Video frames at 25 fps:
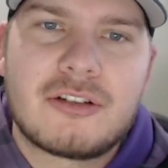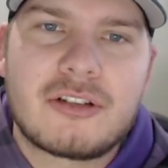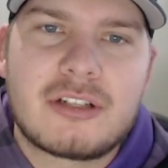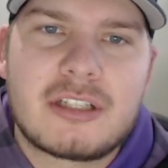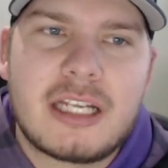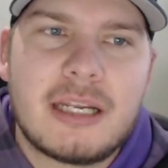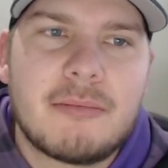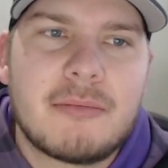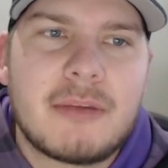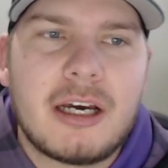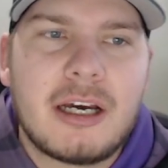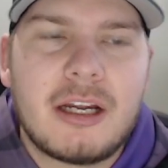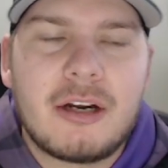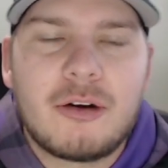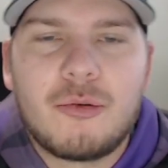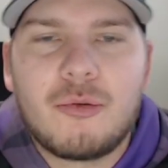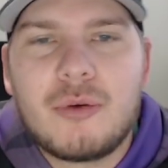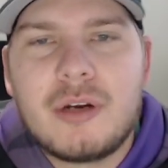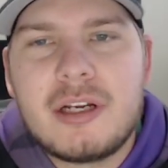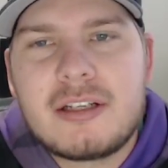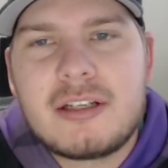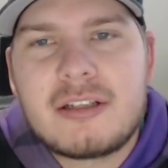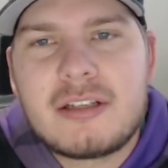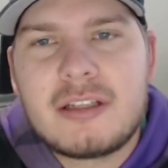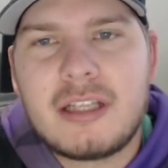Same kind of
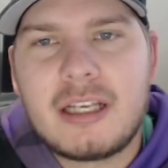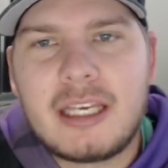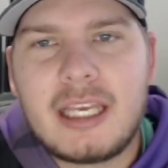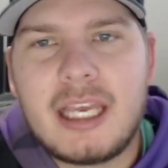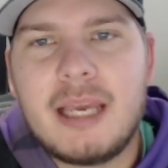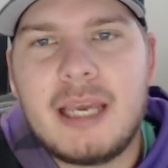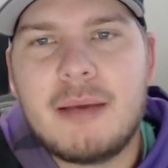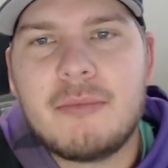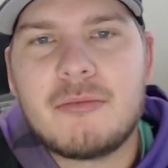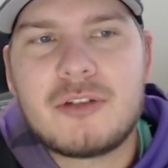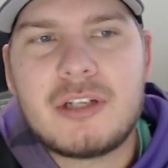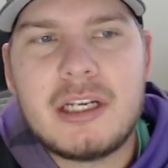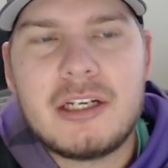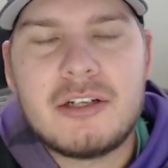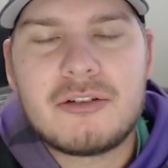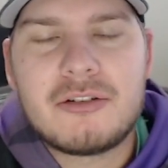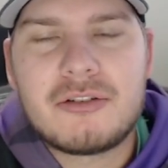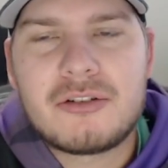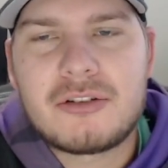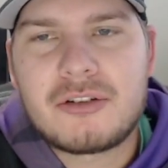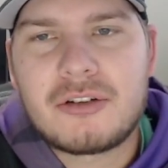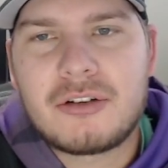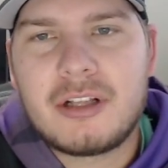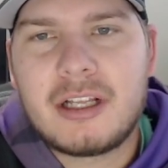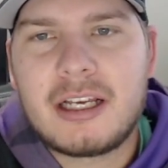reason that game
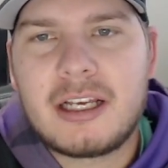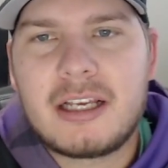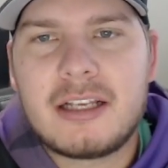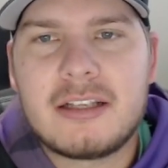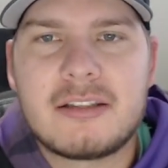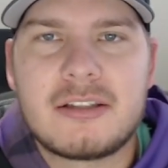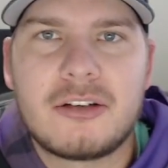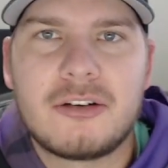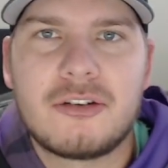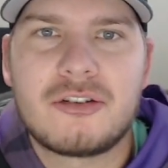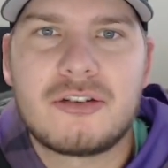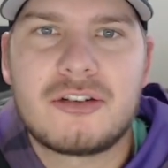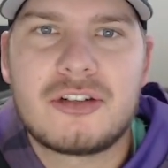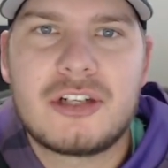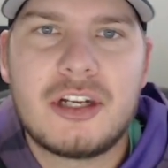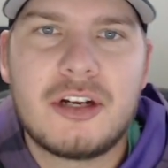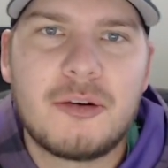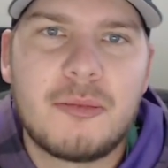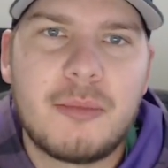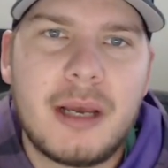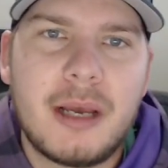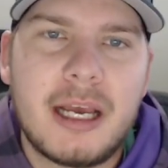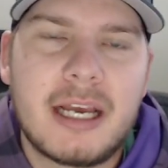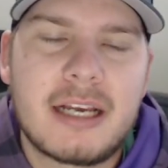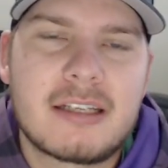changers are like considered cheater
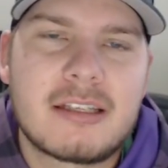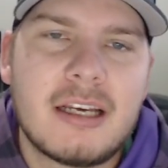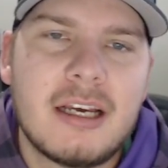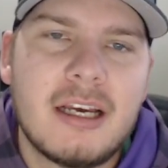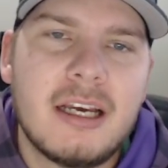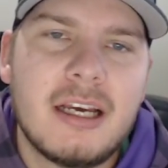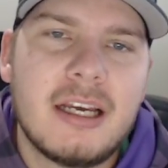bags.